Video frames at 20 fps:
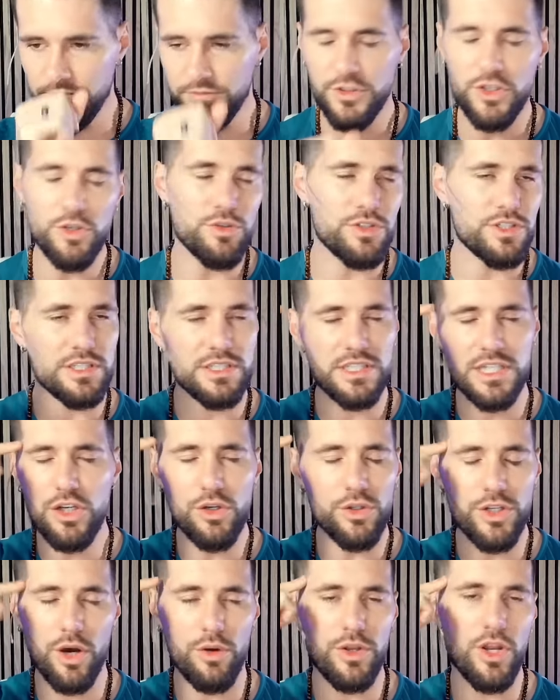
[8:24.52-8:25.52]
you still
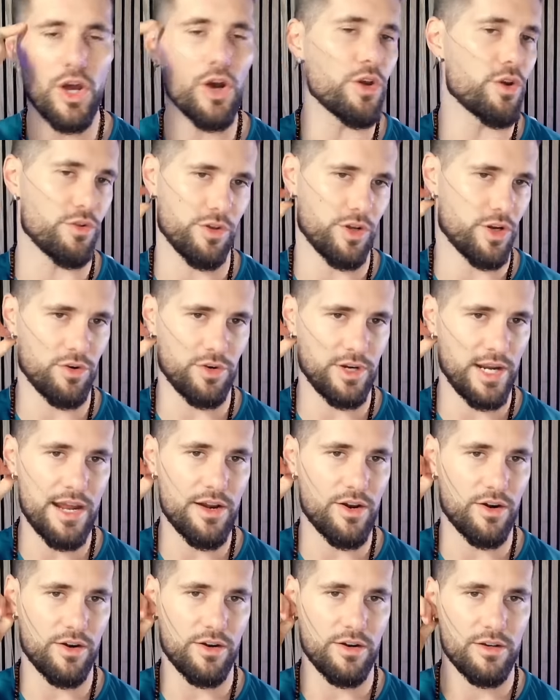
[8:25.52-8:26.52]
don't know you're the
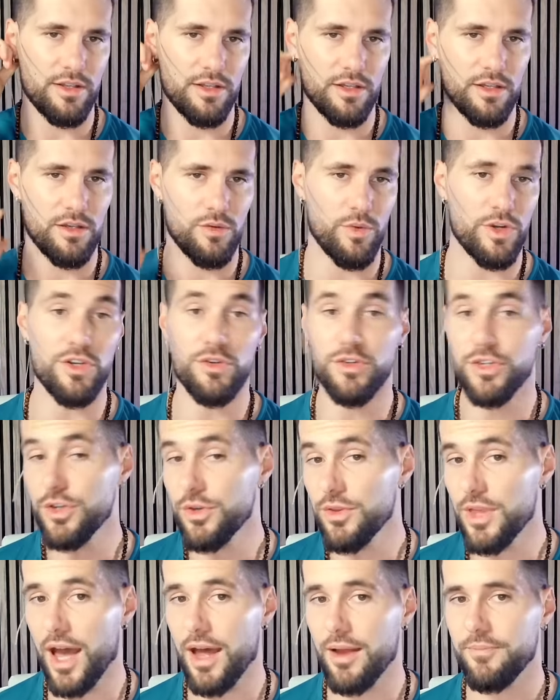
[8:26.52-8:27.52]
creator when you do
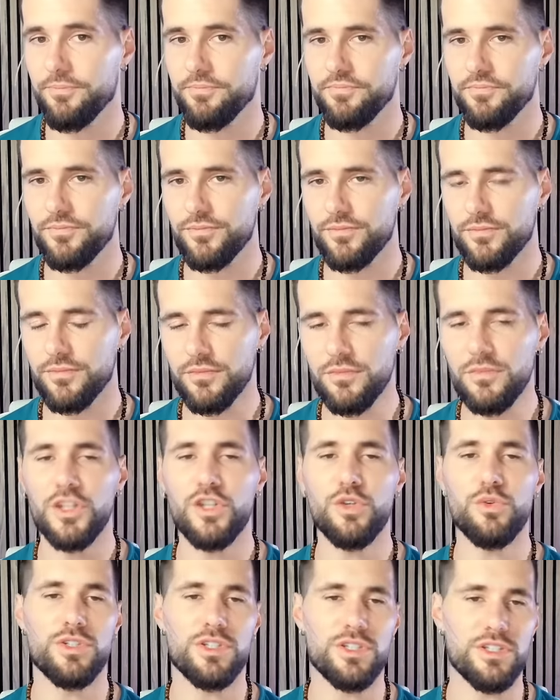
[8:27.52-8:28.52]
that.
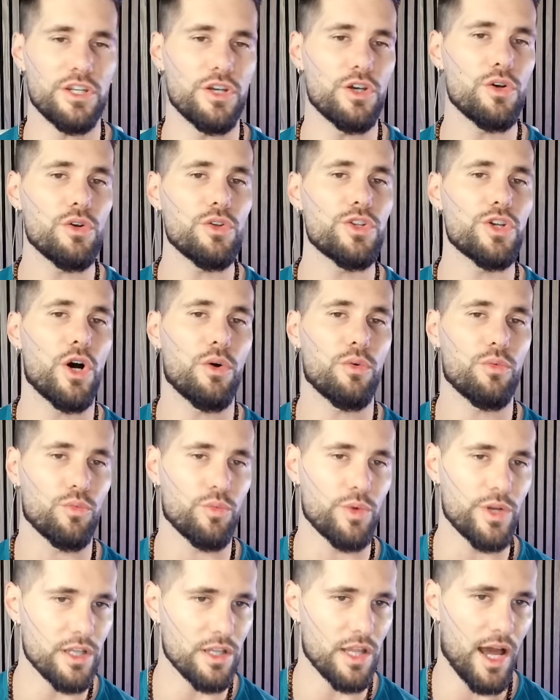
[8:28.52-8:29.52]
You still don't
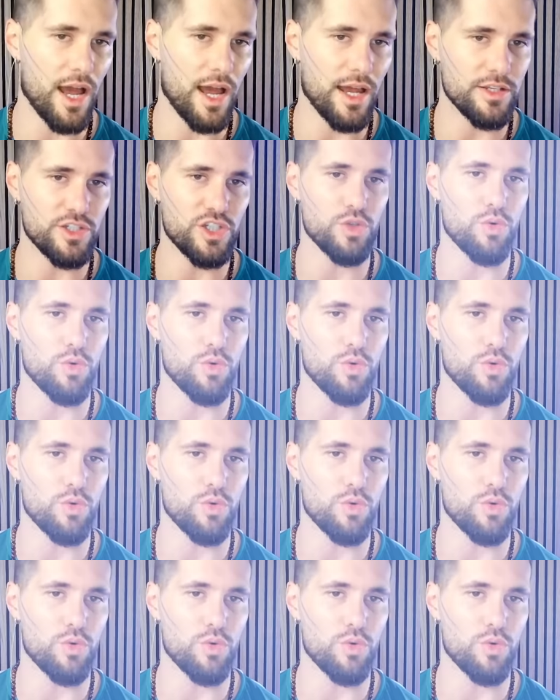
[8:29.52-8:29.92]
realize you